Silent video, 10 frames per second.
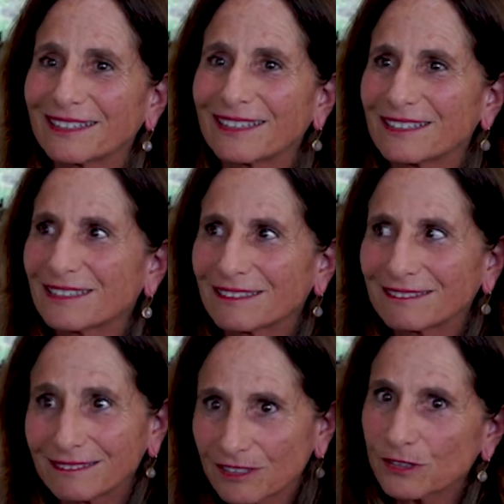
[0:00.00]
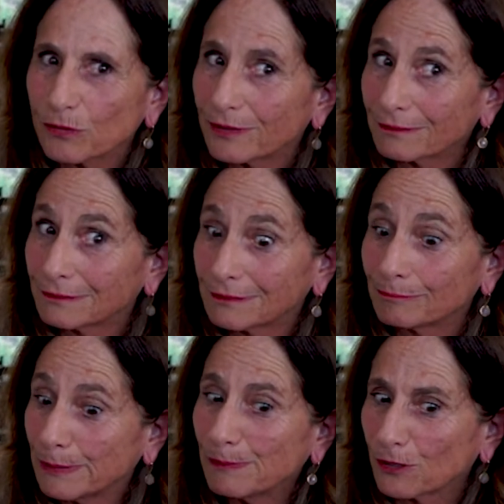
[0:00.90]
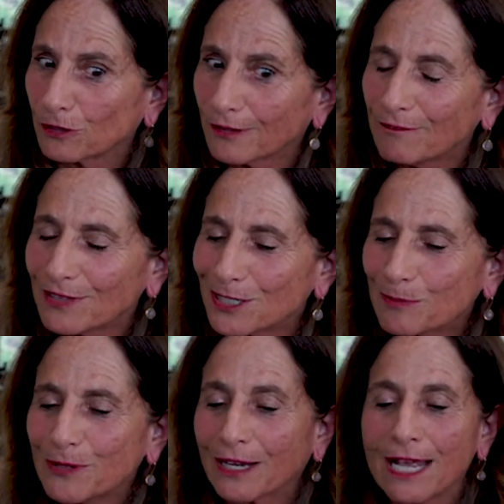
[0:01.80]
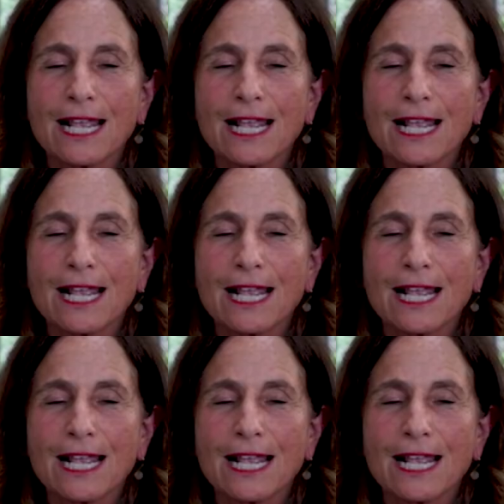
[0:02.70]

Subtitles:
Because she's going, people are loving this book.